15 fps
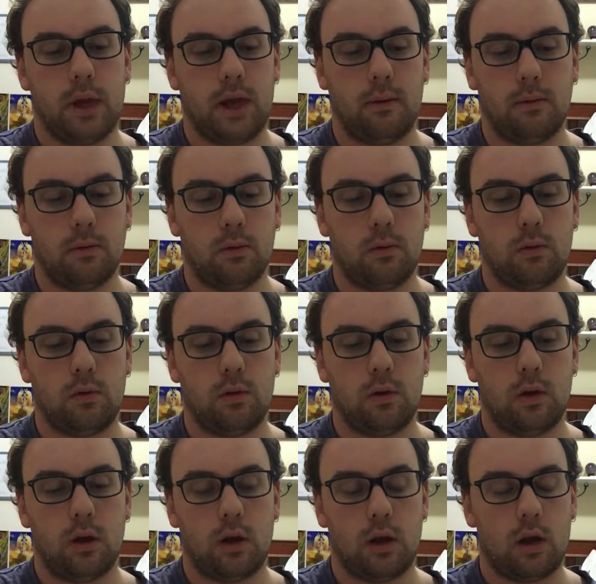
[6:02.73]
people
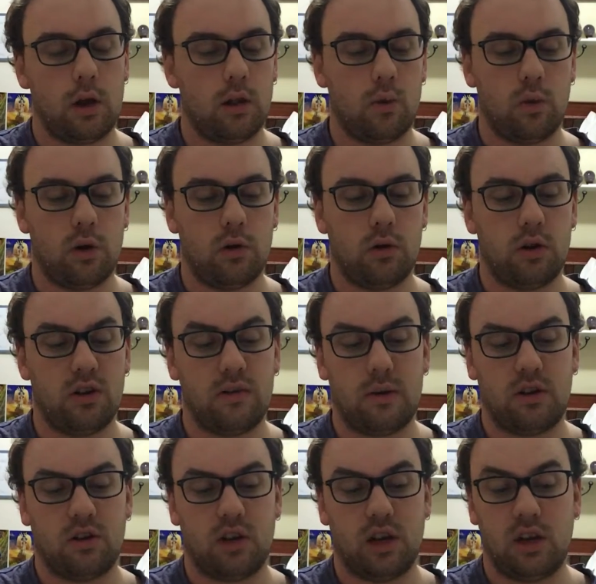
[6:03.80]
in the world,
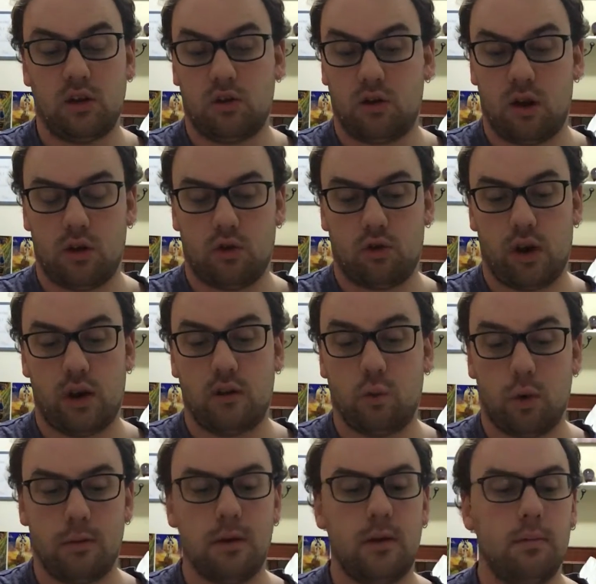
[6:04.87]
especially trans
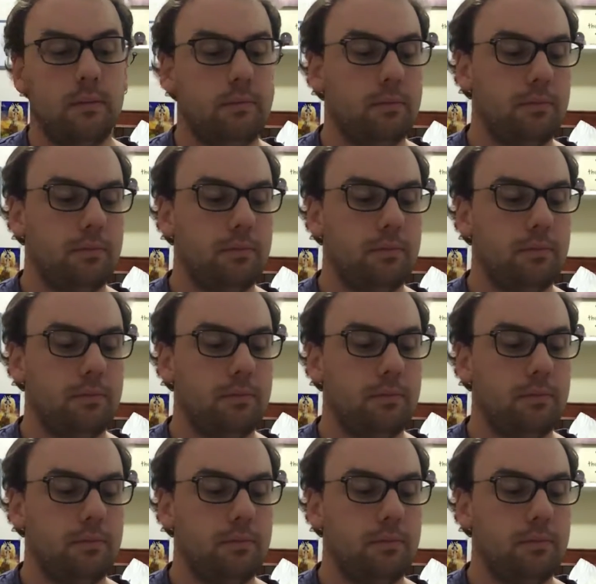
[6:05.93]
women.